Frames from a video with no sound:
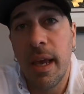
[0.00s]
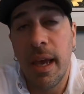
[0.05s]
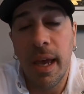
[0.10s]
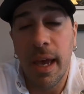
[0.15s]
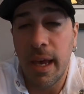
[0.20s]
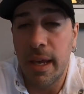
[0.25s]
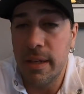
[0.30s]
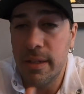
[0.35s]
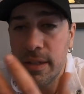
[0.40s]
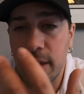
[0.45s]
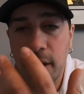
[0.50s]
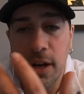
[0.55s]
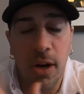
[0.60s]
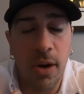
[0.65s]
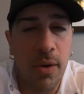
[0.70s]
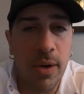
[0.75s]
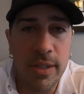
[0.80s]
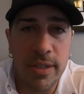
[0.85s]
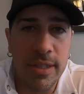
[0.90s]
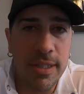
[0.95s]
And you
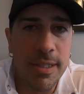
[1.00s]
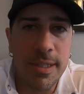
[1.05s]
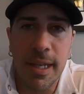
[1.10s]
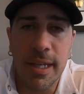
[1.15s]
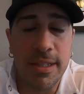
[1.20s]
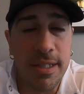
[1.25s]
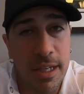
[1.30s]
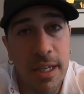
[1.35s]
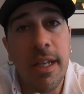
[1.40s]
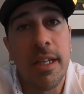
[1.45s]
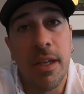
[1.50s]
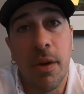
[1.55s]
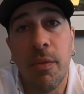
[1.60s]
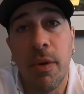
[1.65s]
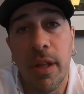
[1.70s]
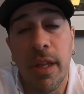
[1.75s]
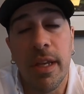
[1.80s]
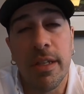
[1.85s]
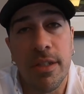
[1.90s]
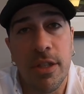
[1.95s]
know, it
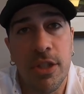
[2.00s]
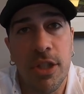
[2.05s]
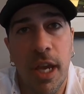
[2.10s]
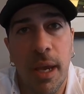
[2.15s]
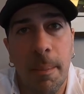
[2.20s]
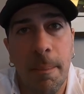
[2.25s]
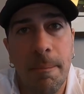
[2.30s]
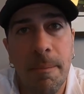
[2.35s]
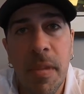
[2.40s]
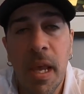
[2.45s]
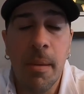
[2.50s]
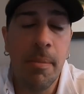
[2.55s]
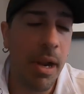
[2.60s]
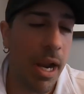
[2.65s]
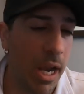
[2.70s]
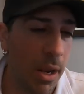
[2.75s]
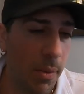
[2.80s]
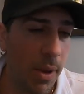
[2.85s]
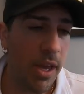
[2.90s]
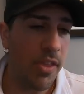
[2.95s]
really is a shame. But
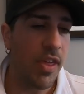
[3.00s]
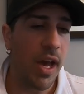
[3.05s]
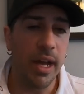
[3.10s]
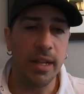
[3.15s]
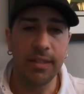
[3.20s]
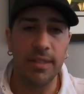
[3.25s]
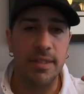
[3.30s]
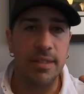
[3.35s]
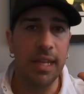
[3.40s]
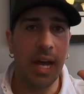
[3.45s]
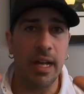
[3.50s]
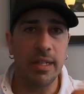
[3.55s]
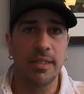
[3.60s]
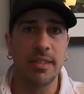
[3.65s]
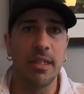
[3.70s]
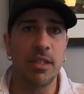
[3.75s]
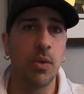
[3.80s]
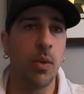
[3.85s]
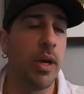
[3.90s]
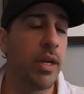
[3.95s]
anyway, that's
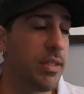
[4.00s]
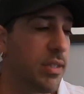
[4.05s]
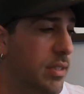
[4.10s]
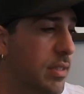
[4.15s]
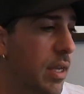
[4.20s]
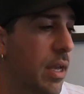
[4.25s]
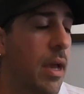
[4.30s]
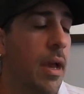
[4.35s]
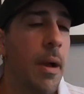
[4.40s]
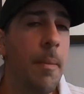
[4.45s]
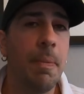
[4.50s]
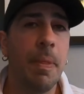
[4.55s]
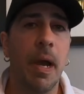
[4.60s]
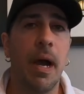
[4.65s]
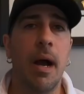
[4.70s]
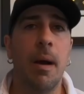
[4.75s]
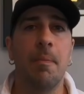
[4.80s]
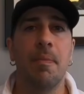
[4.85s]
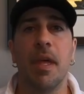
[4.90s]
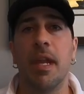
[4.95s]
the twist.
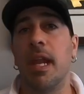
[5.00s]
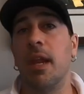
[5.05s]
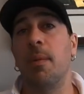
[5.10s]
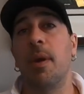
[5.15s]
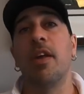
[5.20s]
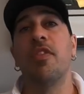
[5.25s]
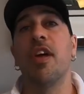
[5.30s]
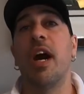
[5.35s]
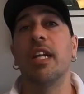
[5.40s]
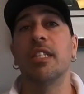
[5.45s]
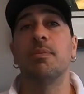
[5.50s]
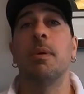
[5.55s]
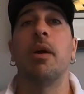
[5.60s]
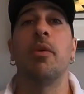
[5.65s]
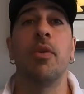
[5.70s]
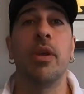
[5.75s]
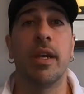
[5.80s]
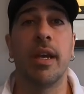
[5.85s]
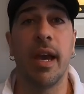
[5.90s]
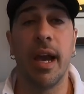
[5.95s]
And anyway, that's my
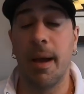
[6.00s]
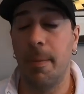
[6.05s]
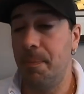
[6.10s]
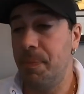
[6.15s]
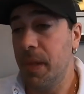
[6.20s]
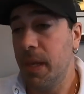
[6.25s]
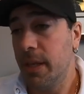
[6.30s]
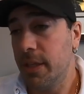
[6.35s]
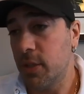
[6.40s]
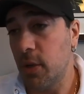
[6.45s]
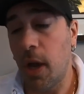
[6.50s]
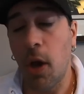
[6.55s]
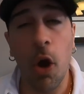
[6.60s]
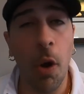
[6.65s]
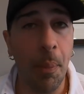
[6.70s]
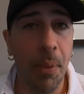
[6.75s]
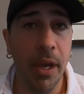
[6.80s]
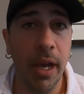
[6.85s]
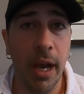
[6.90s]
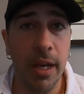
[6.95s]
recap. So I
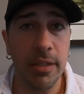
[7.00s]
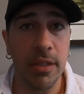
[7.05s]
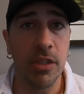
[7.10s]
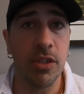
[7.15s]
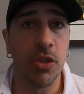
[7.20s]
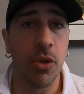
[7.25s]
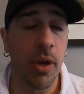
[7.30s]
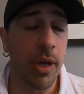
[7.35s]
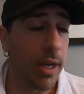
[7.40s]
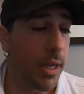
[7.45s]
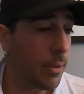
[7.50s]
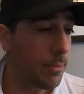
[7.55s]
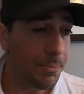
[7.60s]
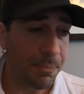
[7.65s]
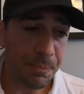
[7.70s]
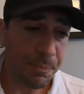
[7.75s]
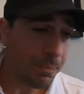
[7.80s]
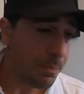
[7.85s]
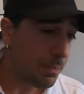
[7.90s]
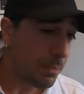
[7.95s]
hope you guys enjoyed
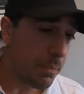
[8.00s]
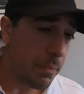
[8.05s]
it.